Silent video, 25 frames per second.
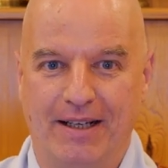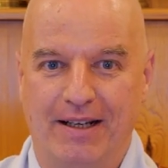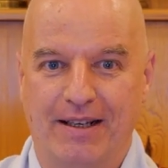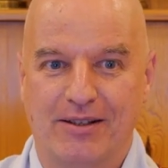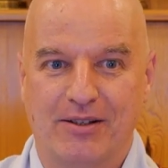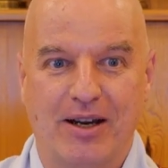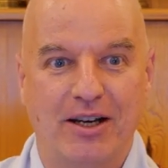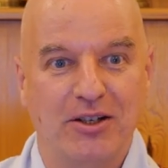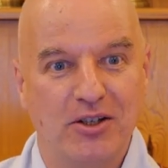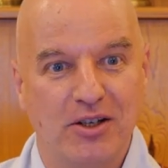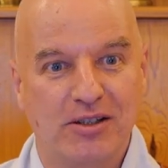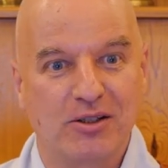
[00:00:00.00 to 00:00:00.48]

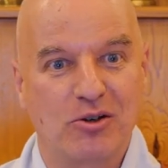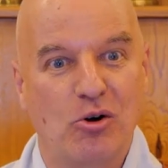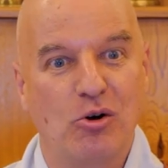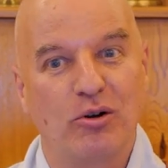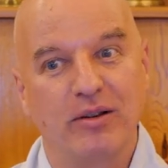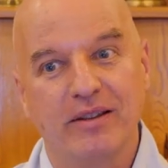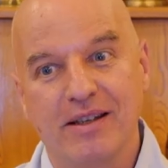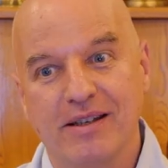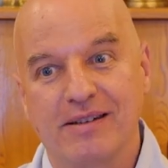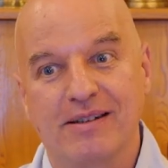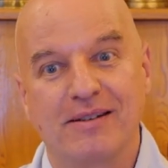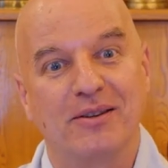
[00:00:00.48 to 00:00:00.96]
So I just
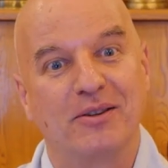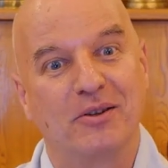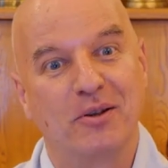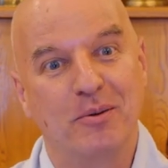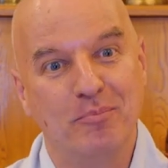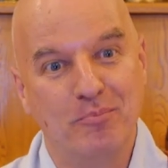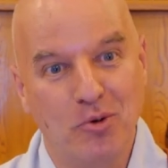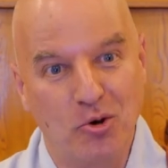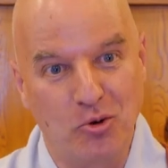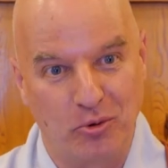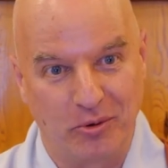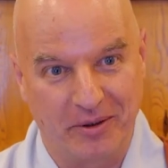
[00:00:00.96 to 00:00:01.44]
call this the
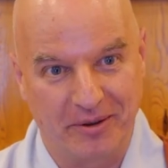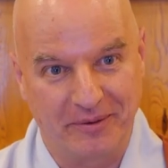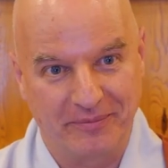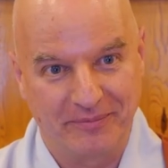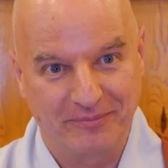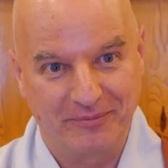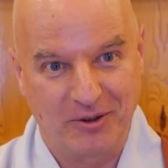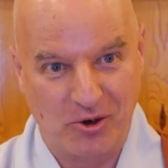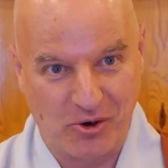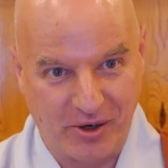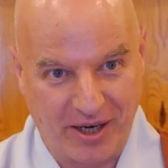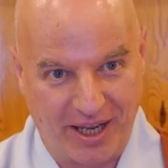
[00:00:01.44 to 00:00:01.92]
moon,
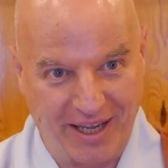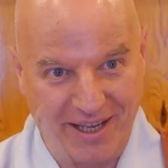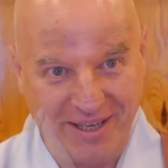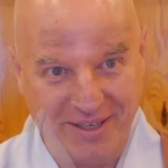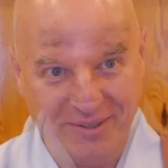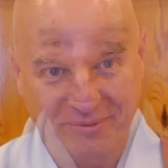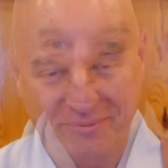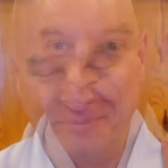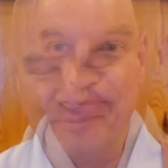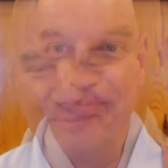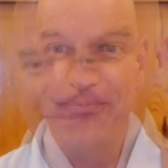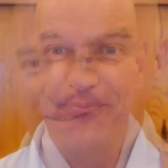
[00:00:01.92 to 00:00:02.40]

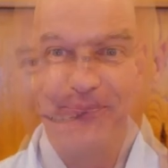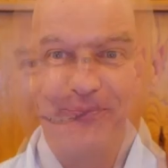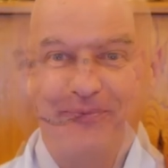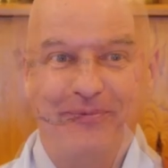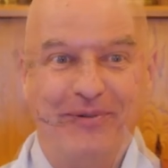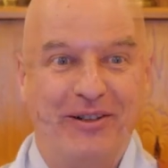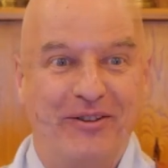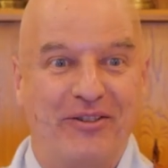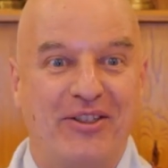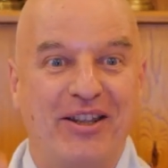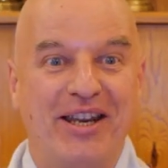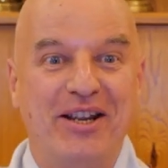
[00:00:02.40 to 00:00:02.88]
okay?
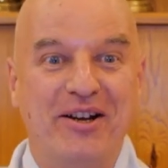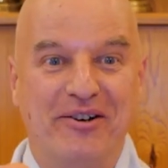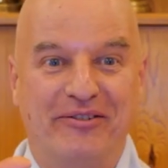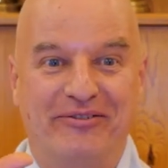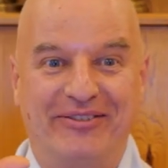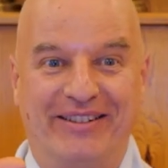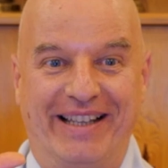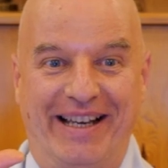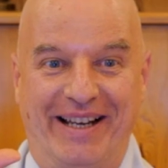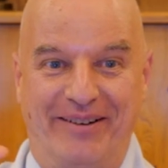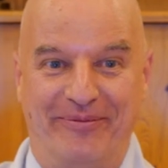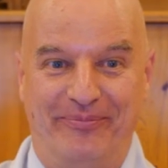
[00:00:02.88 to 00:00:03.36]
Three
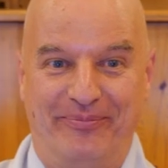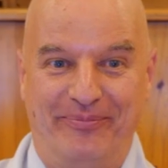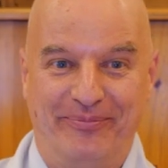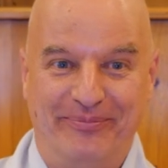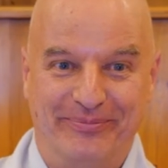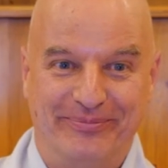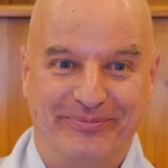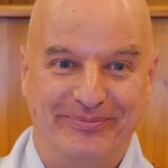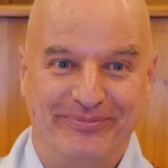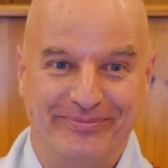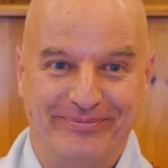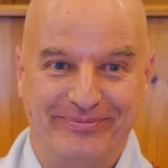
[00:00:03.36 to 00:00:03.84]
of them,
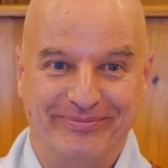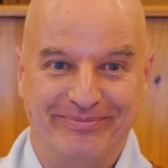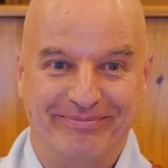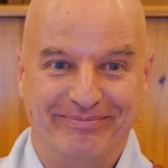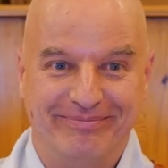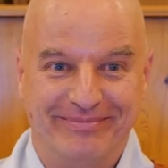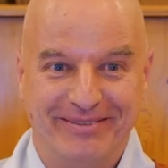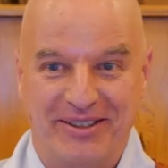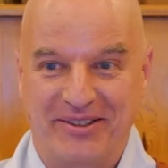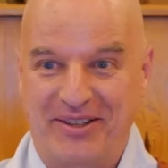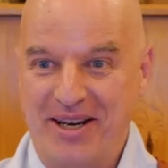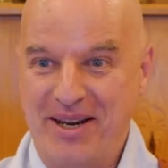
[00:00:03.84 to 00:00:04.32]

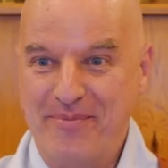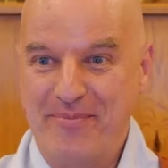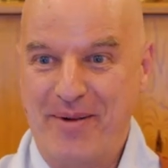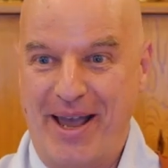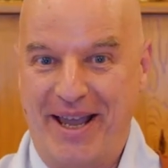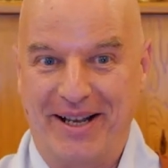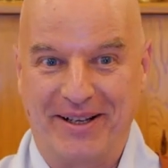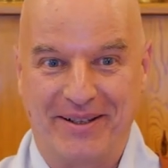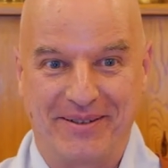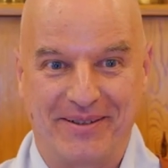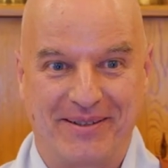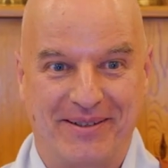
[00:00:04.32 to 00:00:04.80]
three
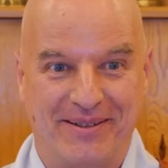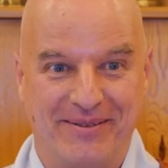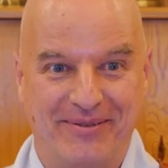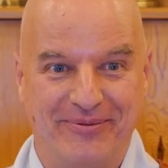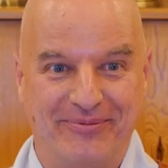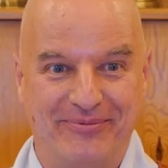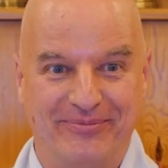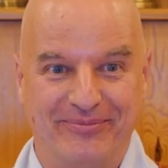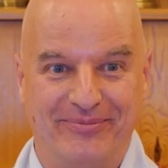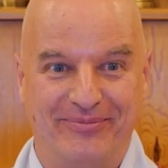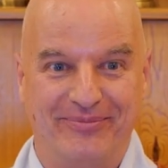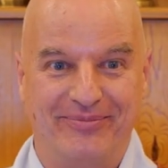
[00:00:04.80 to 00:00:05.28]
males,
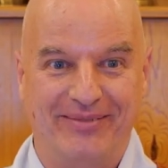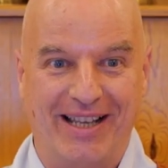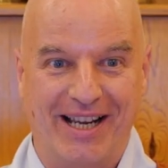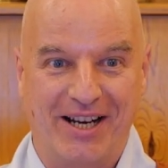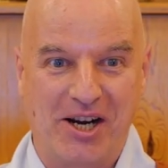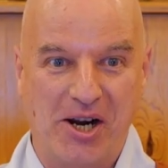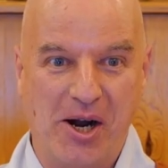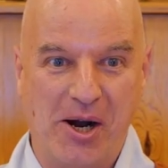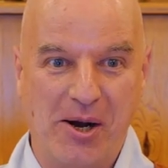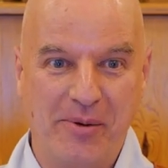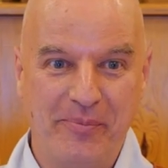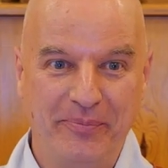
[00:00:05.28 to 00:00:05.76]
they
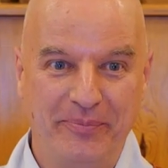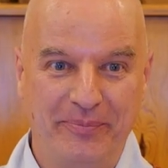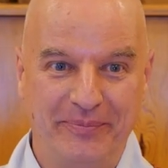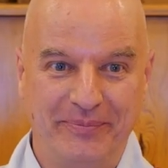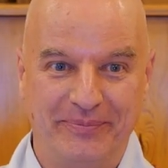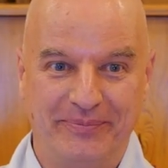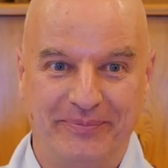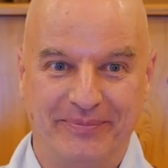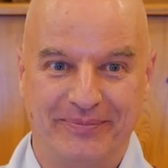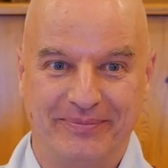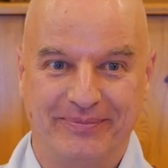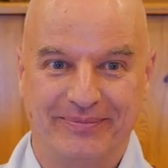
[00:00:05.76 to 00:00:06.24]
come,
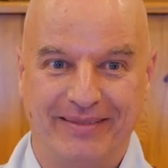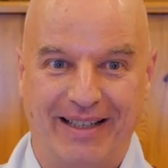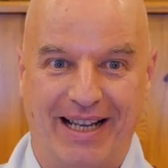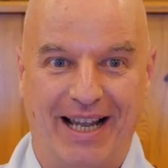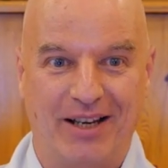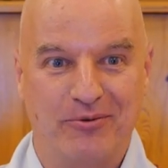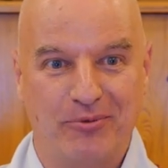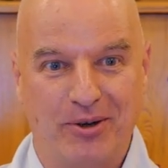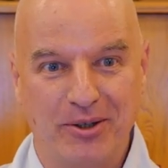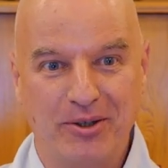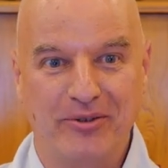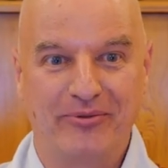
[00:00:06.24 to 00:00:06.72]

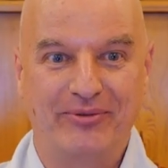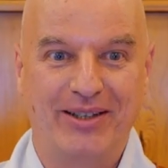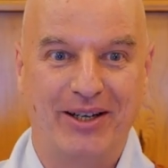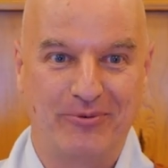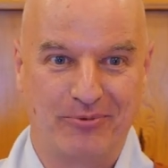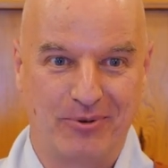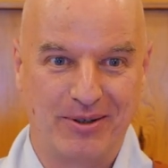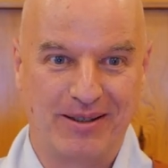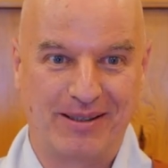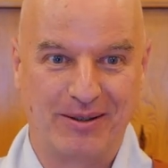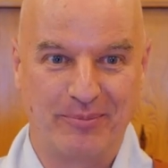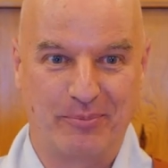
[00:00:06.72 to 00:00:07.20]
and one of them
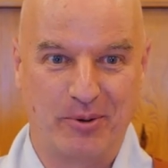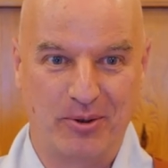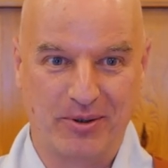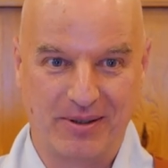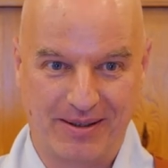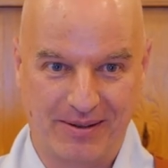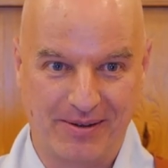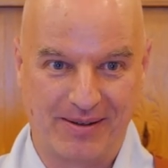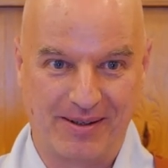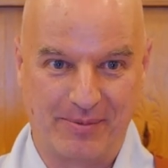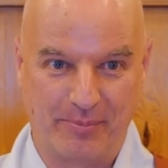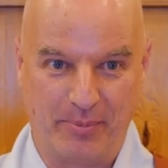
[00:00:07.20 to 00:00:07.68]
was
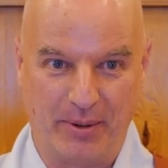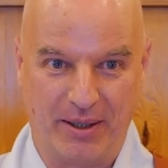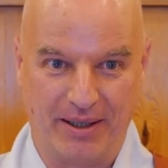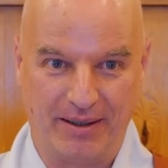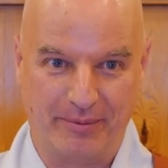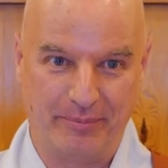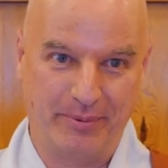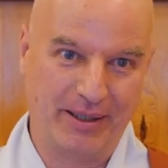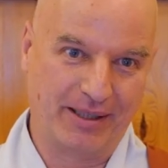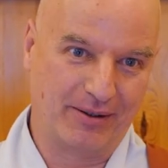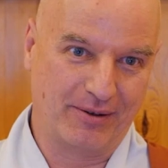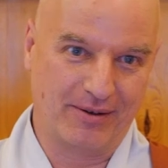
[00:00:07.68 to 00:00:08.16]
supposed to
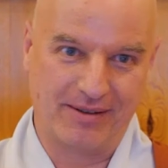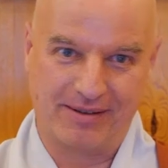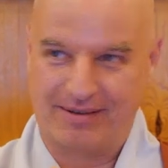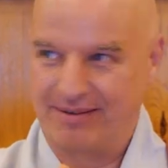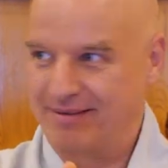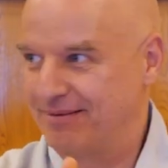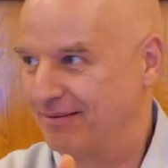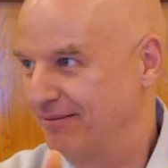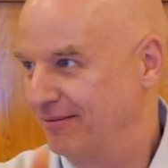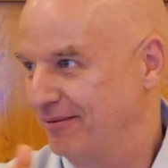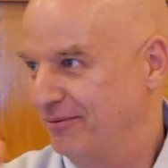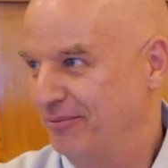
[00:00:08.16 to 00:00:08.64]
speak
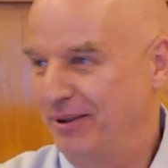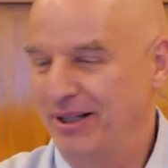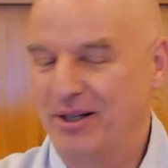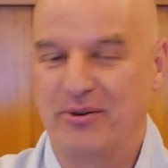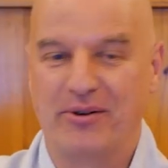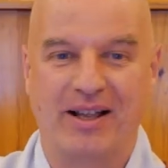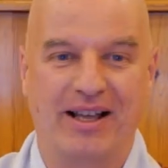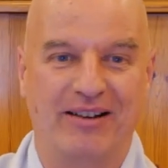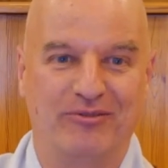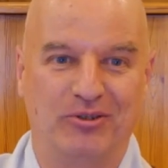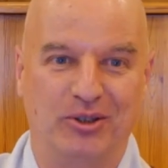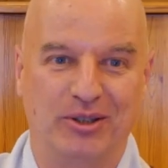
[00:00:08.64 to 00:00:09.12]
because we
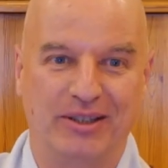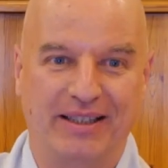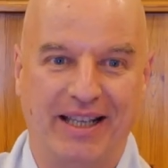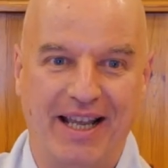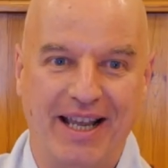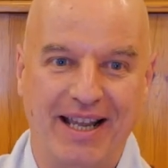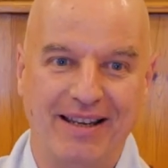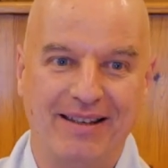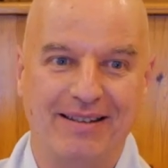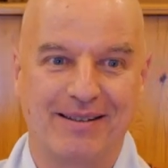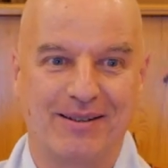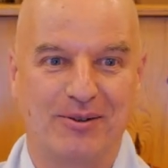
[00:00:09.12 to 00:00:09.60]
don't have all
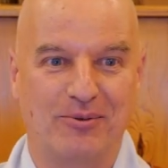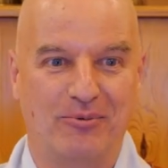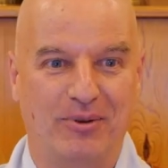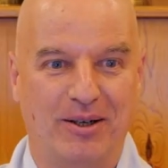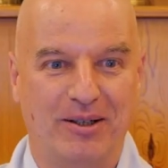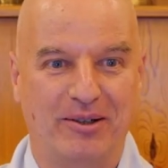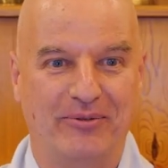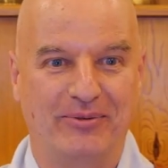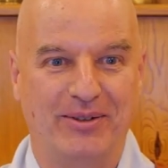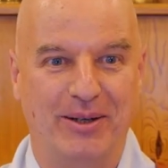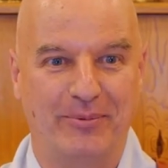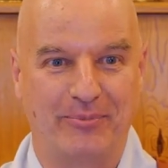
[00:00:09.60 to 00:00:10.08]
day, so
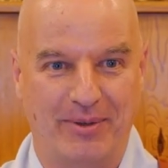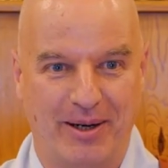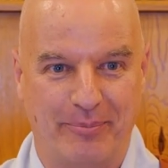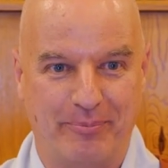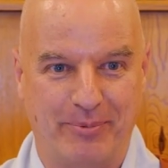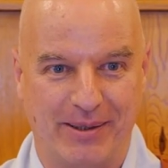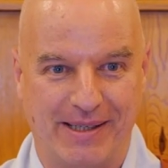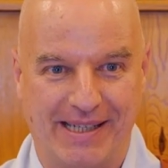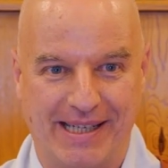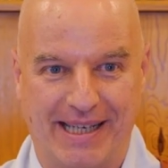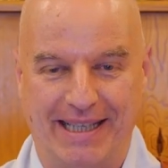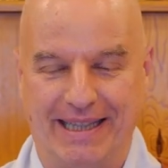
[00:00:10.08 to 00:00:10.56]
one of them
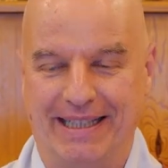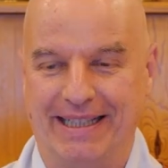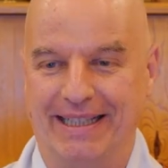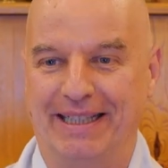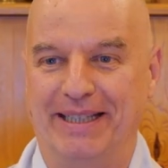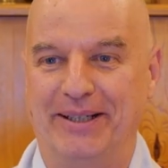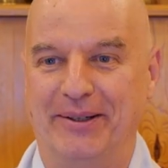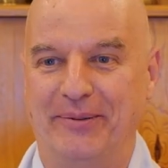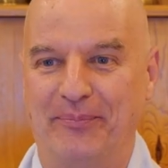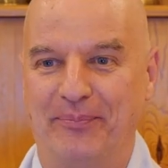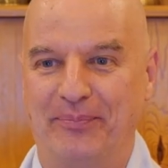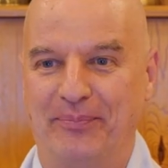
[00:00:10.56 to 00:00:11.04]
represented
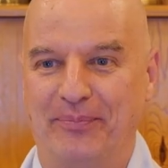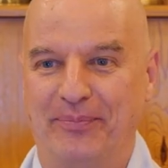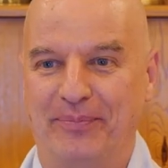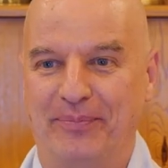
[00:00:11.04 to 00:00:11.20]
them.